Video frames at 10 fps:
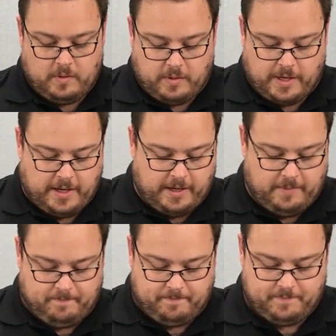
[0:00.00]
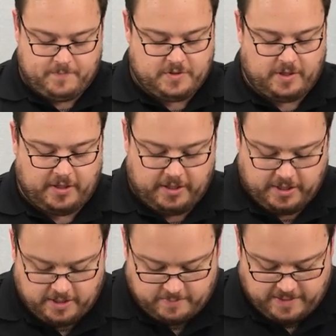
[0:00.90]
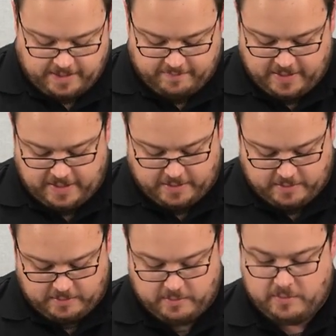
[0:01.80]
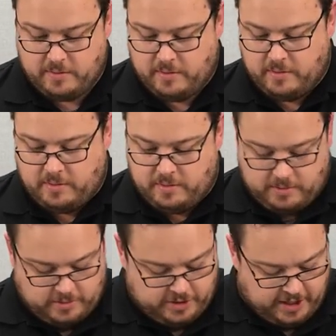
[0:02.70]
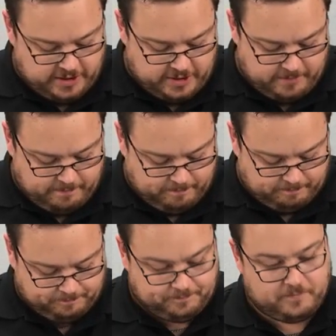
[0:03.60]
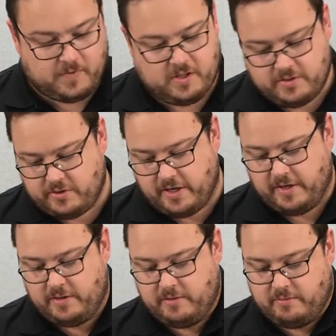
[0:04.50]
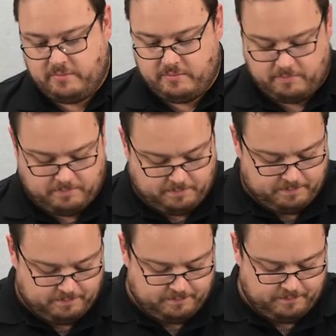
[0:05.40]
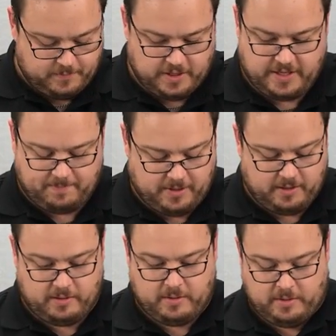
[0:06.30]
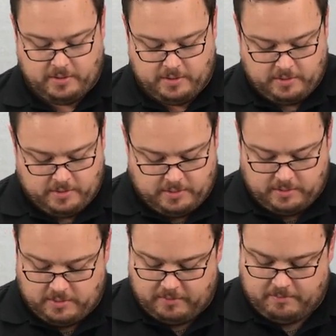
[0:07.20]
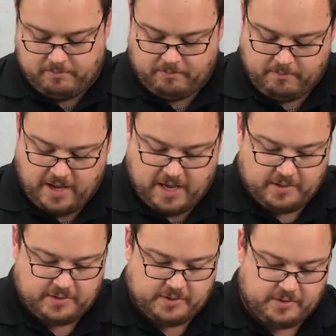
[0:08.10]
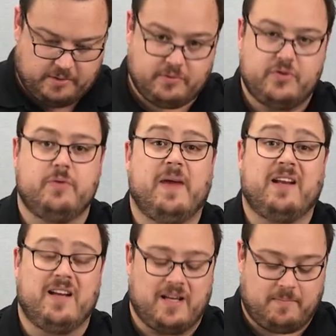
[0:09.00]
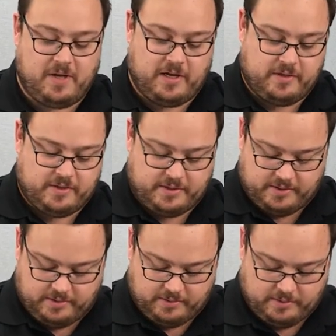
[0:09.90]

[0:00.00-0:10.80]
Okay, so in here we have our charger, Australian adapter, mounts, two magnetic mounts,